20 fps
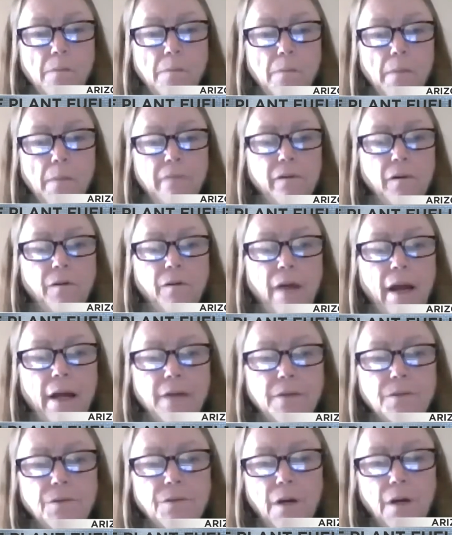buffalo
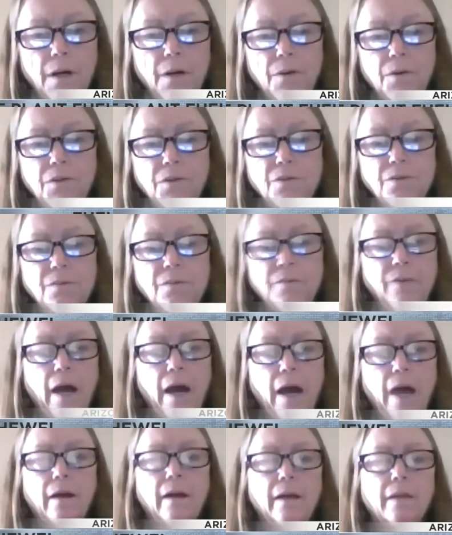grass grows,
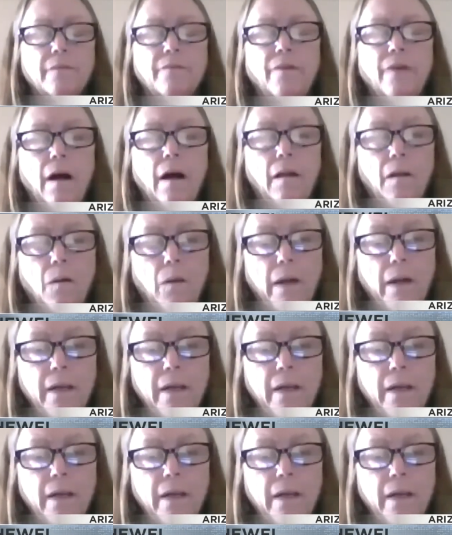fire can follow it.